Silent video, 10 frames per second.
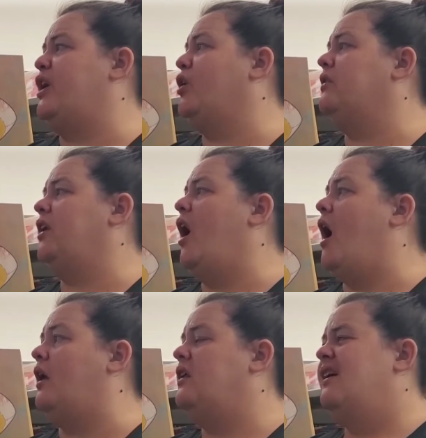her at
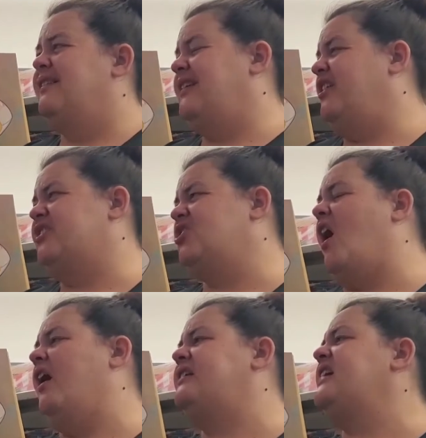all. They just
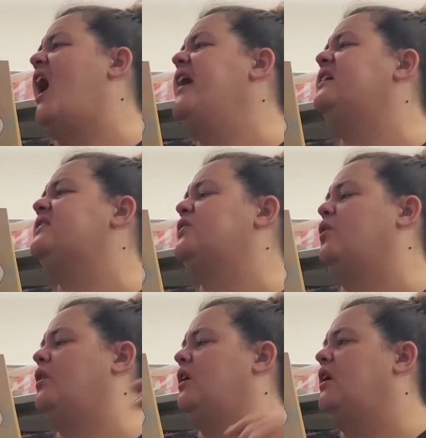saw a
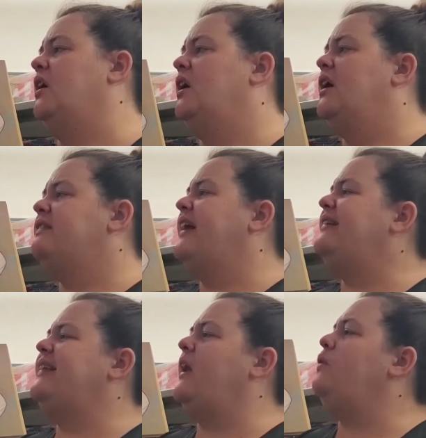dinosaur. They
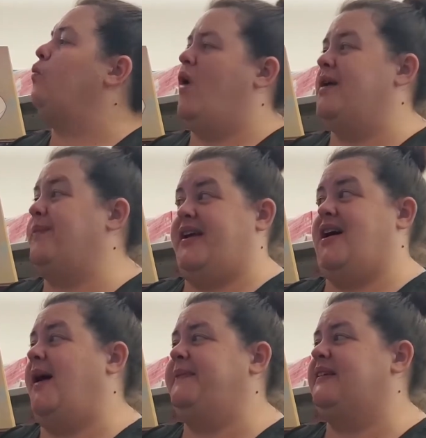said, "Want to play
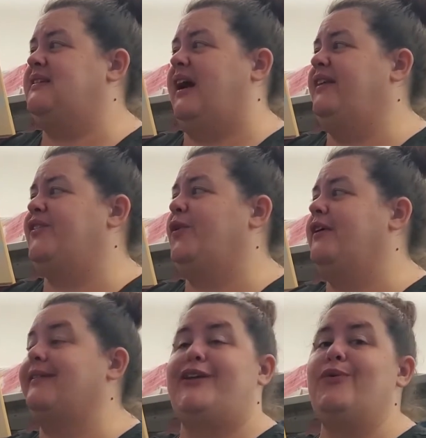cops and
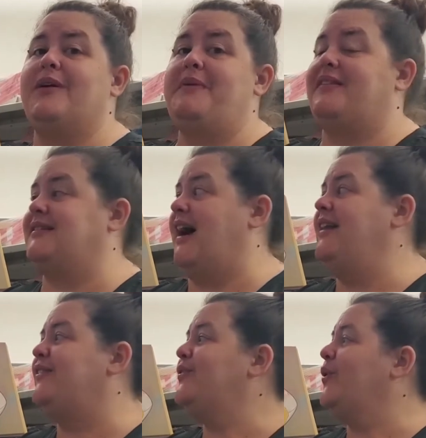dinosaurs? You can be the
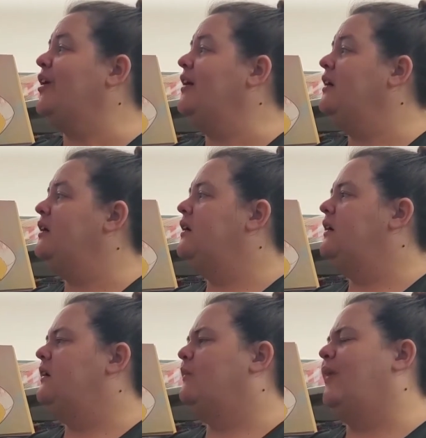dinosaur."
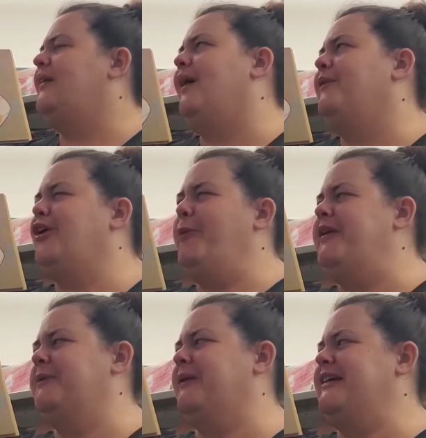"Well, I was hoping
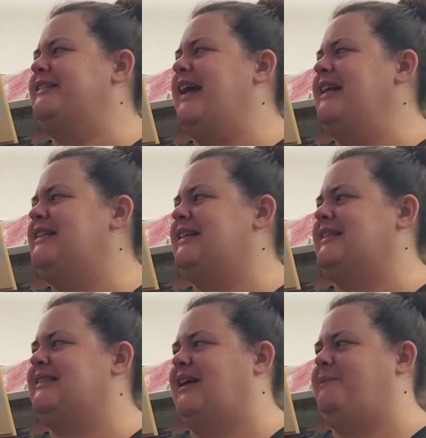to play
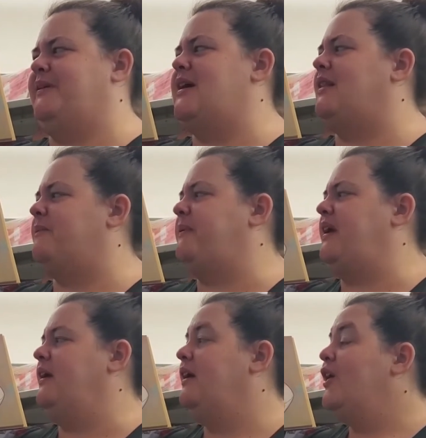dentist," said
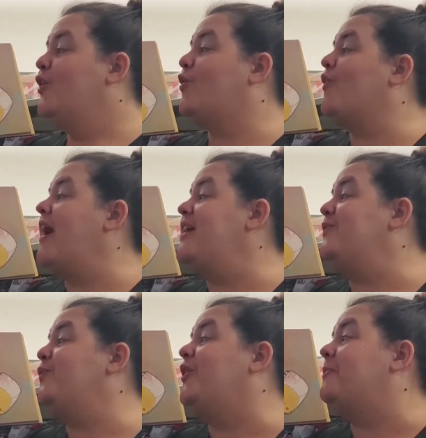Penelope. "Great,
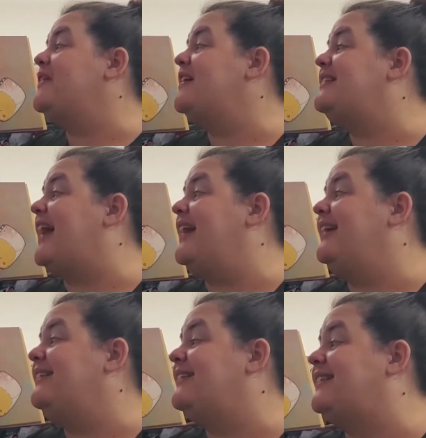we'll be the
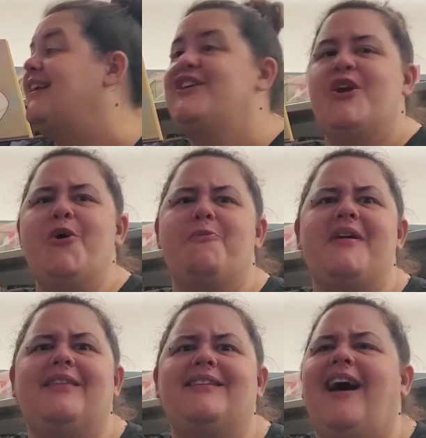dentists. You
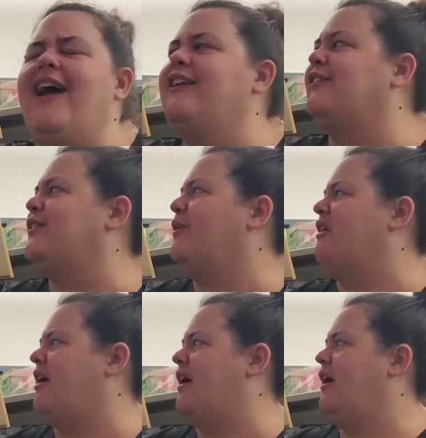be the
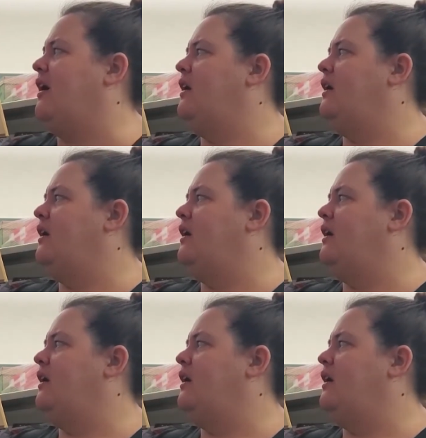dinosaur."